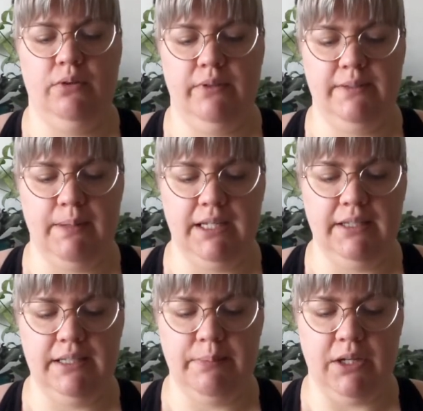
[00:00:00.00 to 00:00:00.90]
with spinning
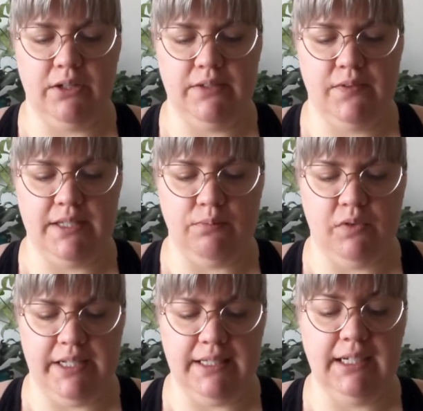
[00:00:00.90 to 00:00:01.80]
this because for some
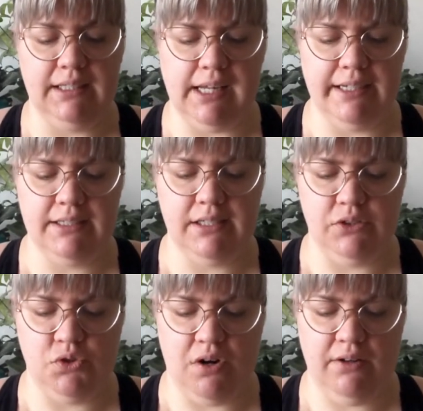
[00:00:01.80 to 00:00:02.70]
reason it liked to
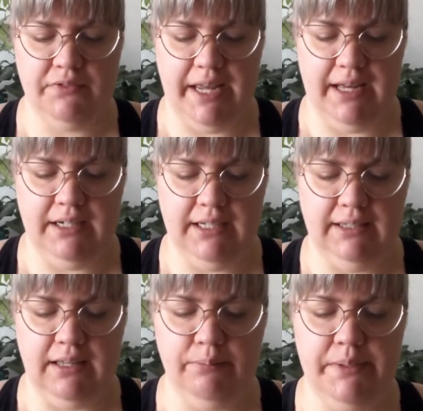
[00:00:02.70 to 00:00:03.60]
draft out
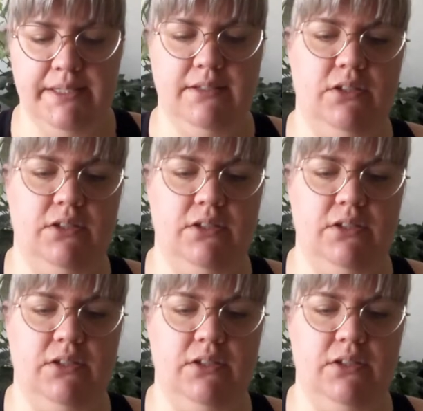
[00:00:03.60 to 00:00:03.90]
in lumps.